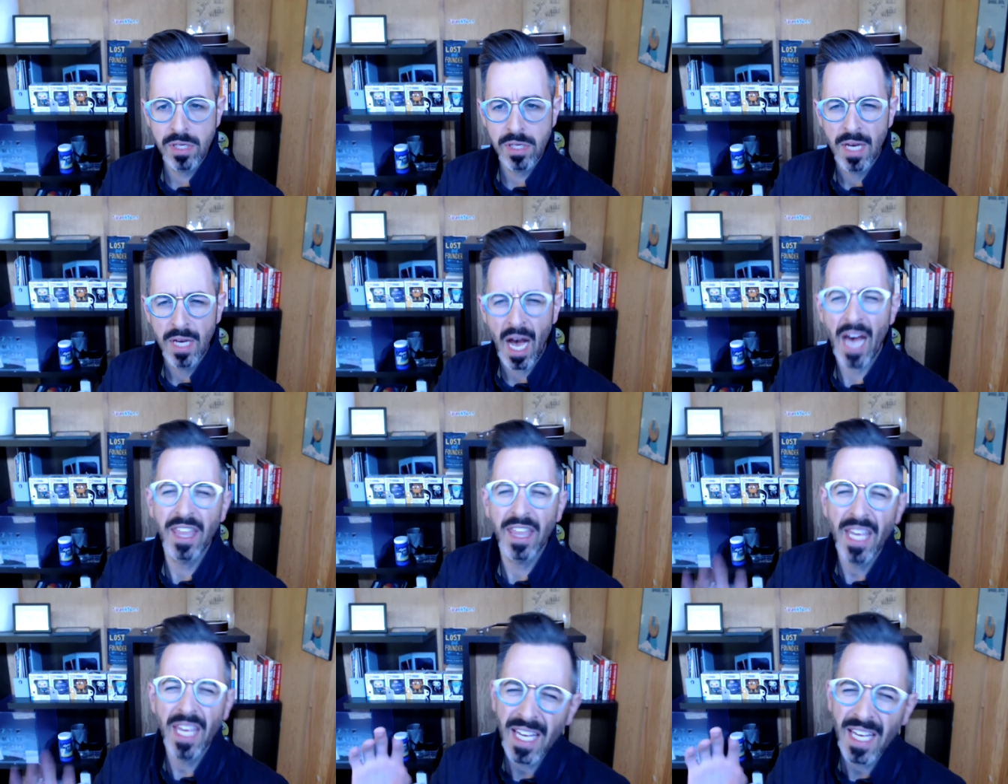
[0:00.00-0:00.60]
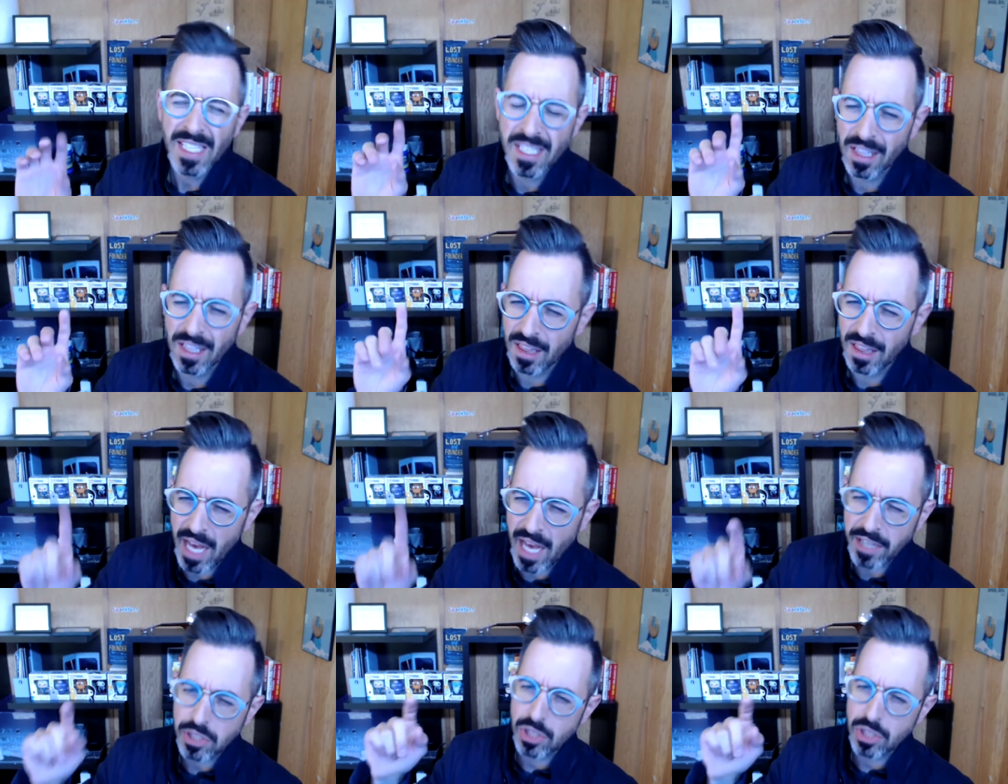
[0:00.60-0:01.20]
I think that's
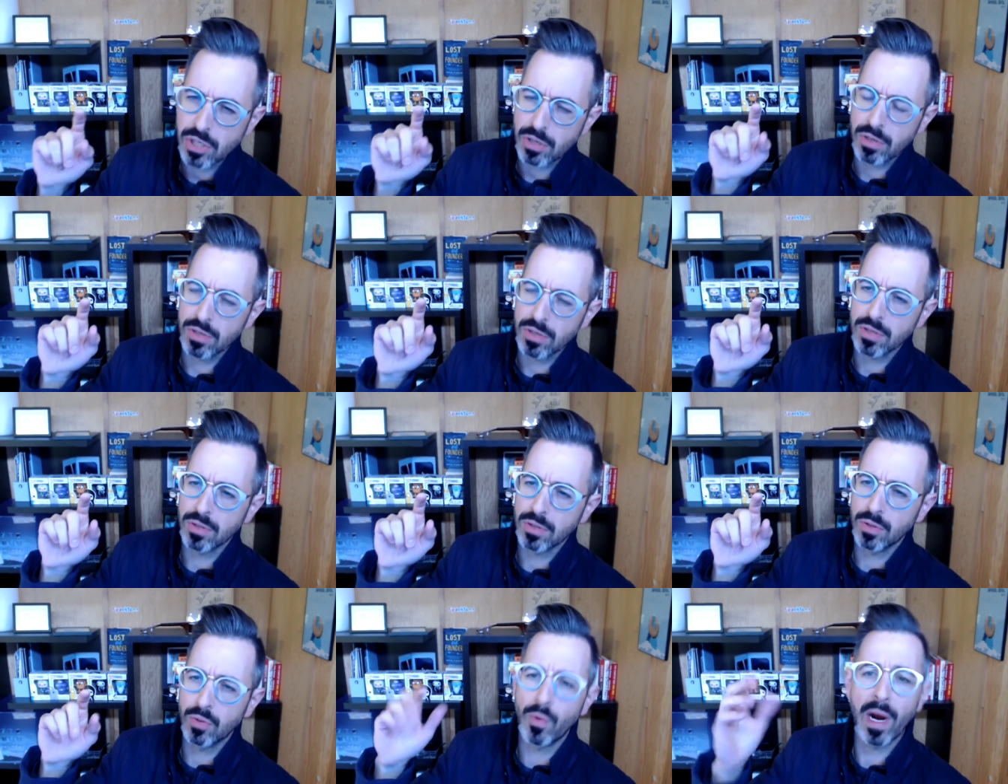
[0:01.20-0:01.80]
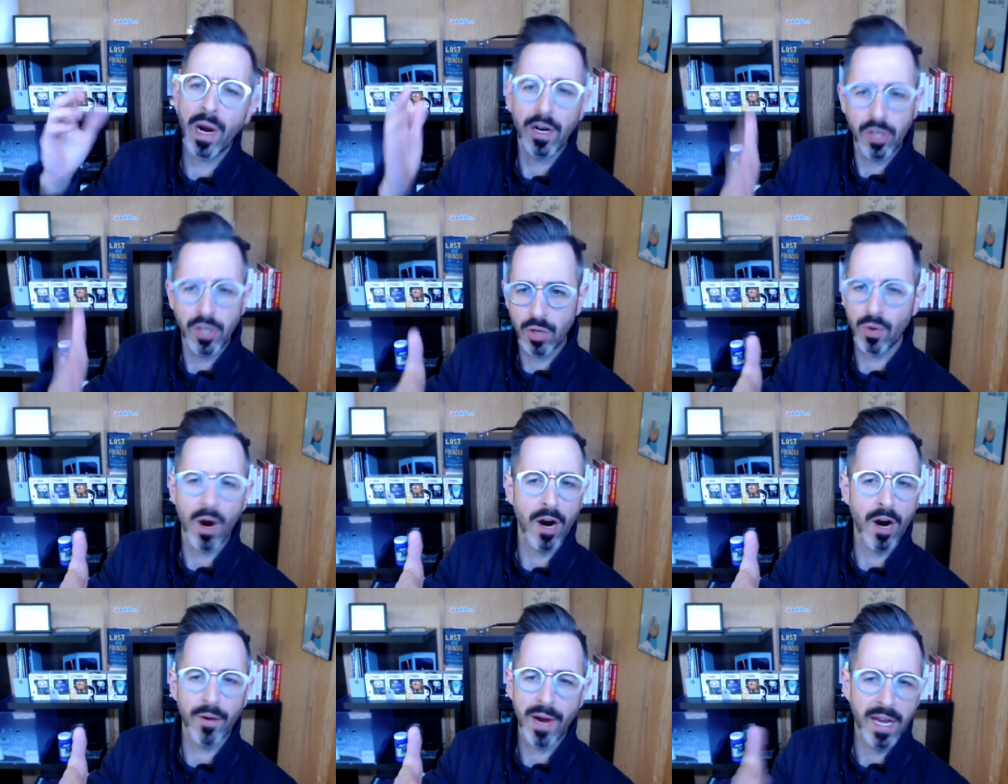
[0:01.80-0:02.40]
less true where you
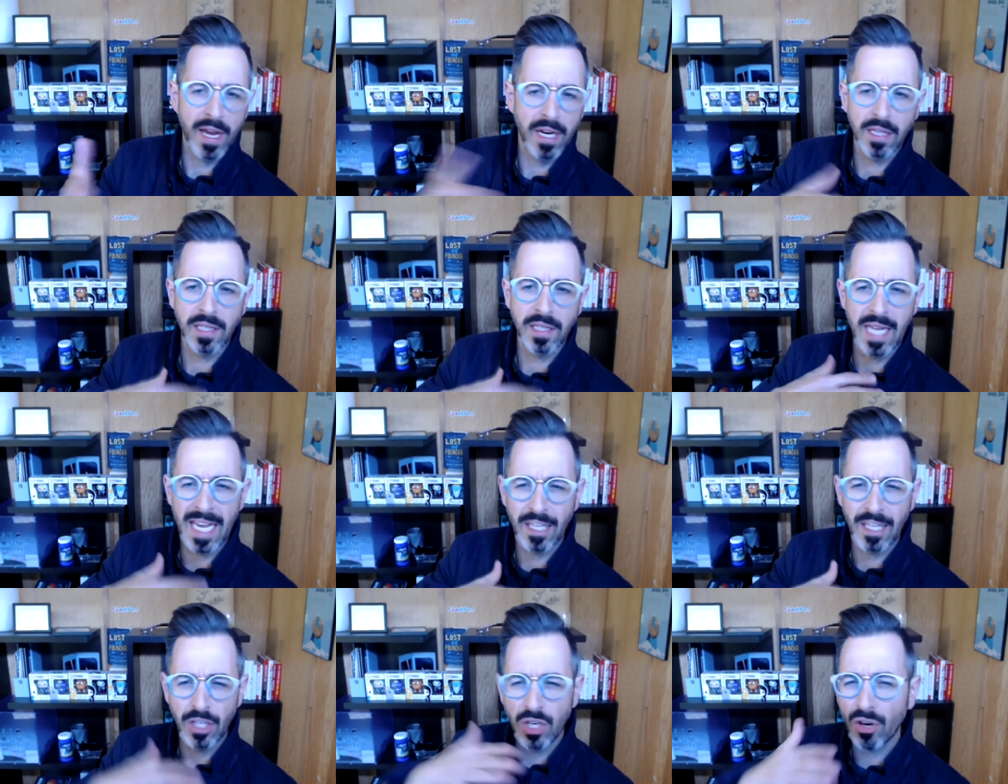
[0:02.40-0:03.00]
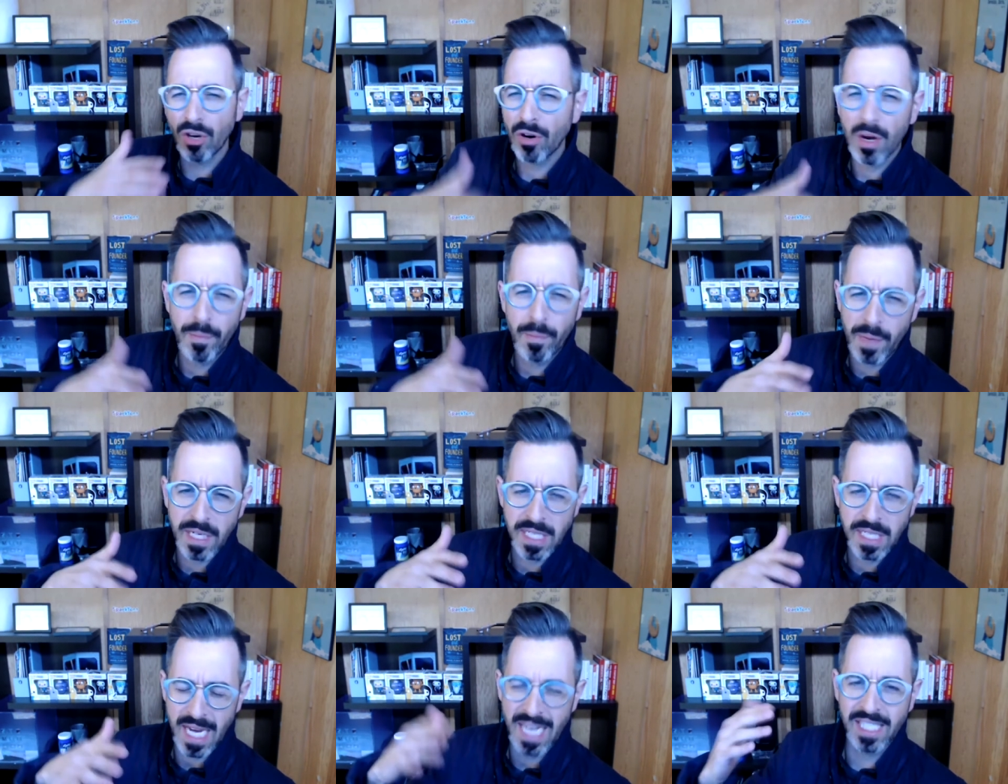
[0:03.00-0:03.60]
are, right? In, in Europe, it
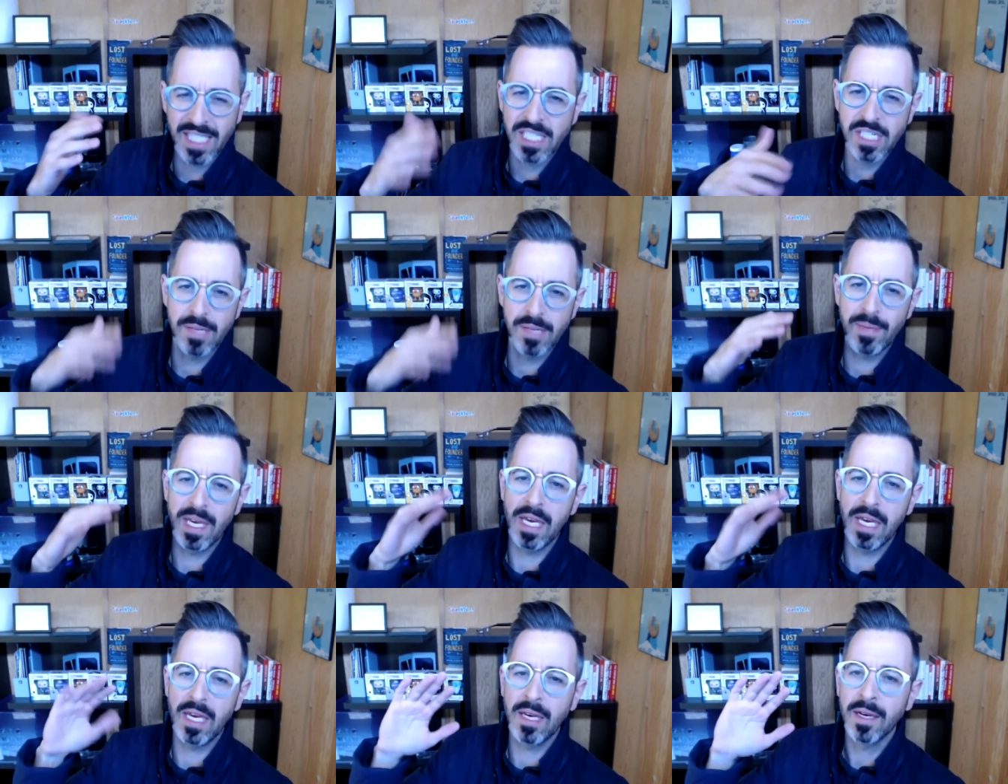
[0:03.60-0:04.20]
tends to be,